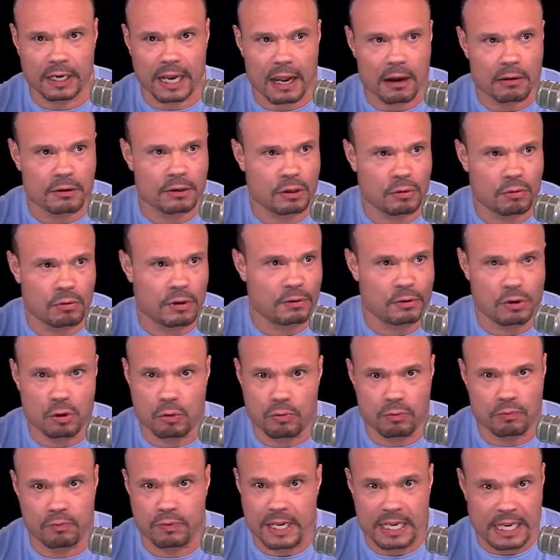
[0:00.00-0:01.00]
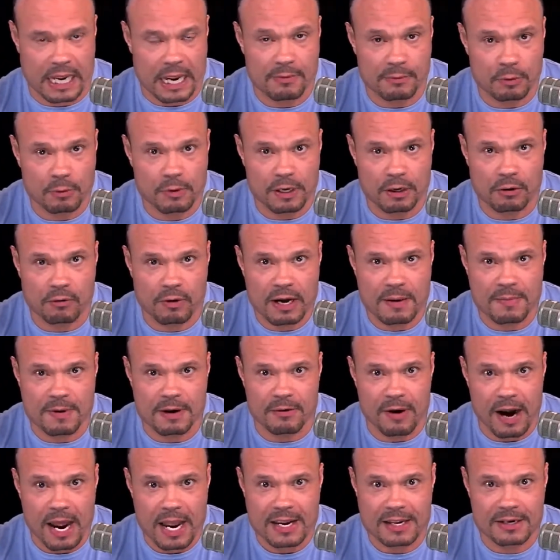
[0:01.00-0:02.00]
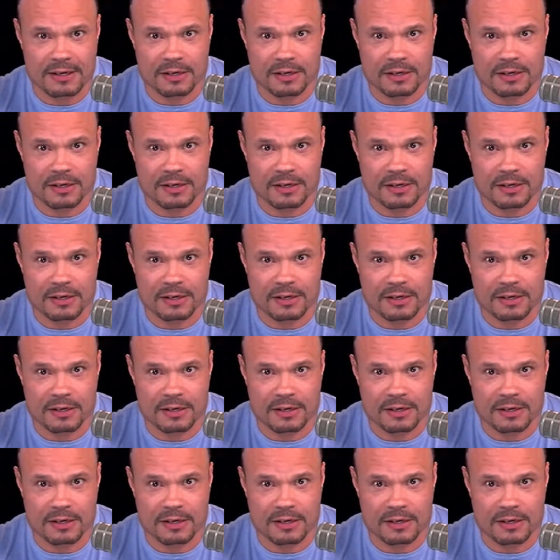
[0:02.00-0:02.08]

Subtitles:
out, we came to an agreement, right?